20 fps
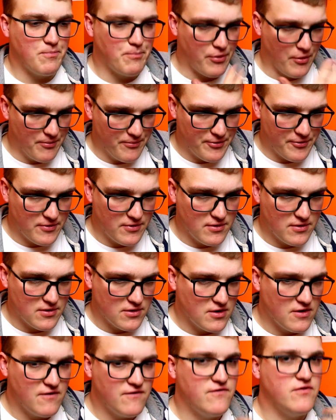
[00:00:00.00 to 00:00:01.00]
bump
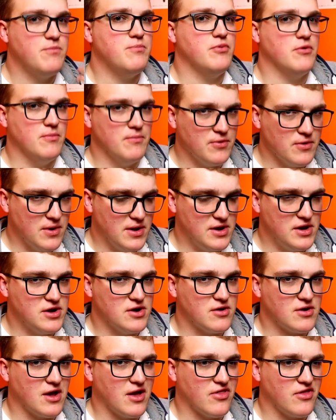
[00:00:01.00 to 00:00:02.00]
bump and you
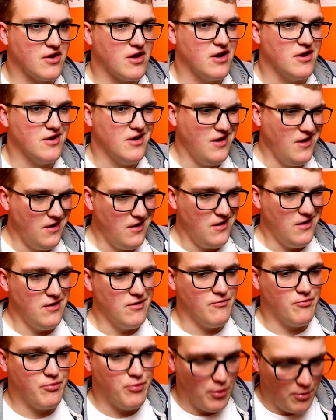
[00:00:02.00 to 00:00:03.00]
don't get the kind of
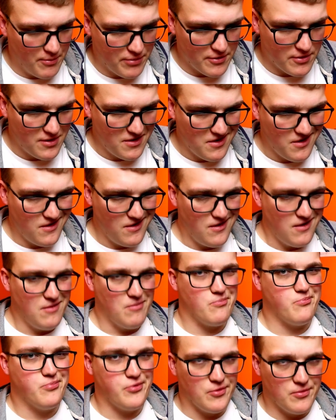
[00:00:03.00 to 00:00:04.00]
eh, bump
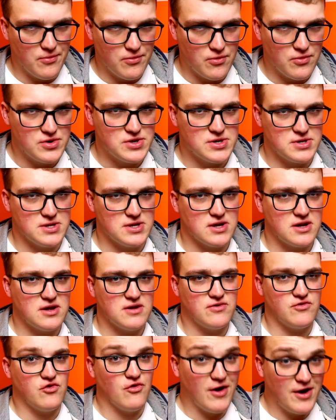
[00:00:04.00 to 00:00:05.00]
eh, bump which is it
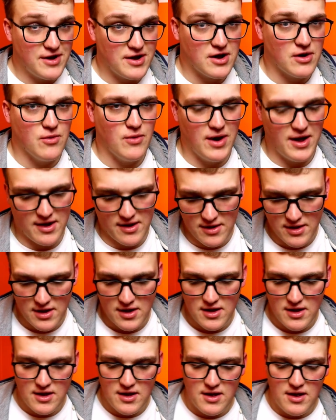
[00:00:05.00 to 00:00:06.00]
grinding away
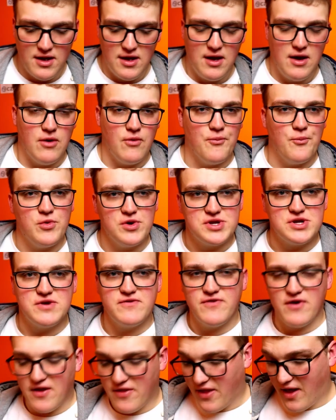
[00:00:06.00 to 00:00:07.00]
and once
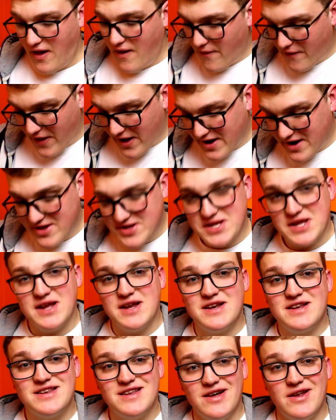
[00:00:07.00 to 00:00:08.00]
you find that that is
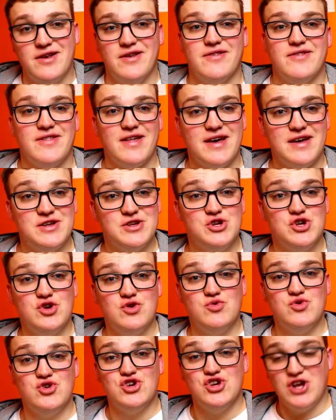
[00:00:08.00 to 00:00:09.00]
it done that is
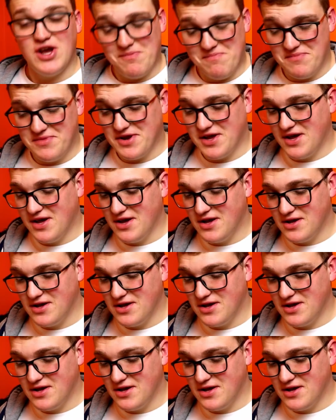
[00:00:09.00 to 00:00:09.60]
you shimmed